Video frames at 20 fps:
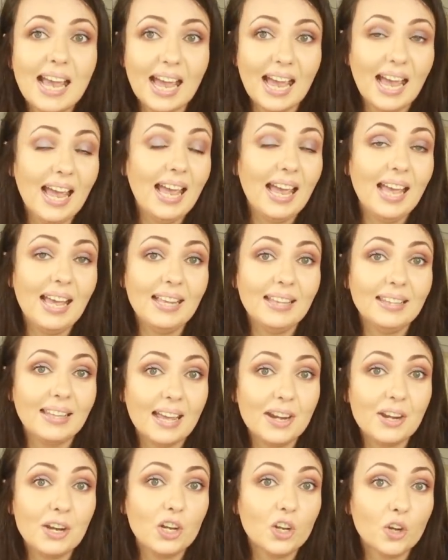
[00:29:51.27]
And
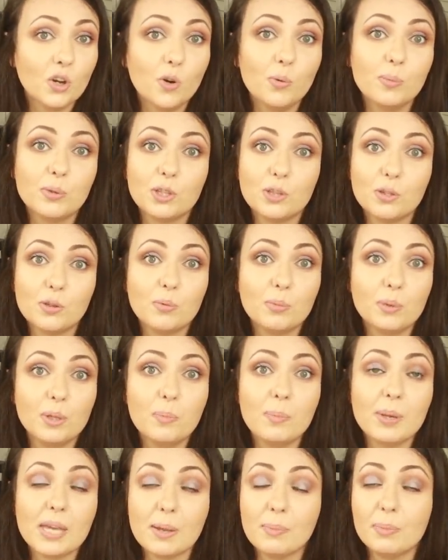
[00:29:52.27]
I really hope that you
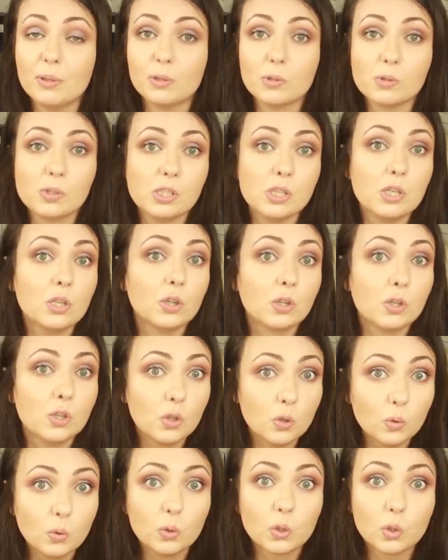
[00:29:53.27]
will be able to see
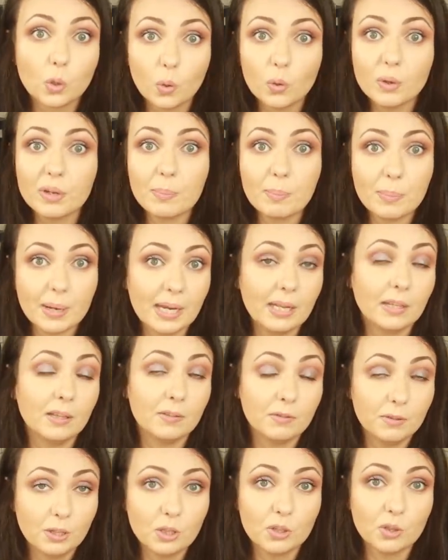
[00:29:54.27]
new doll
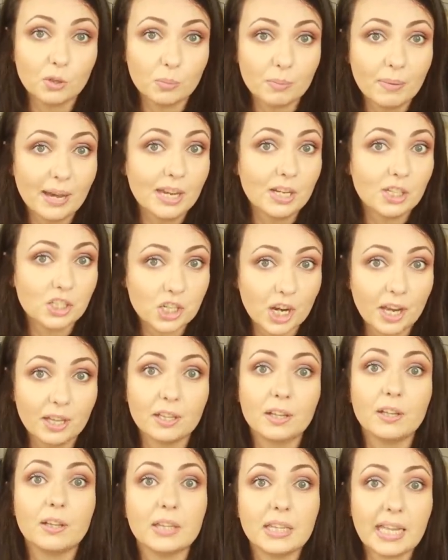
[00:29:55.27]
repaint video on my
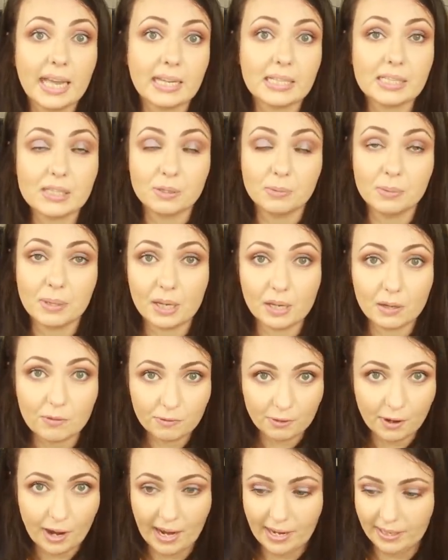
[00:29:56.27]
channel next week,
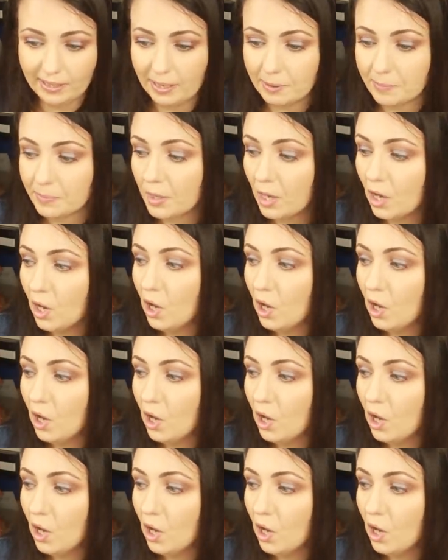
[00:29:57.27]
Friday.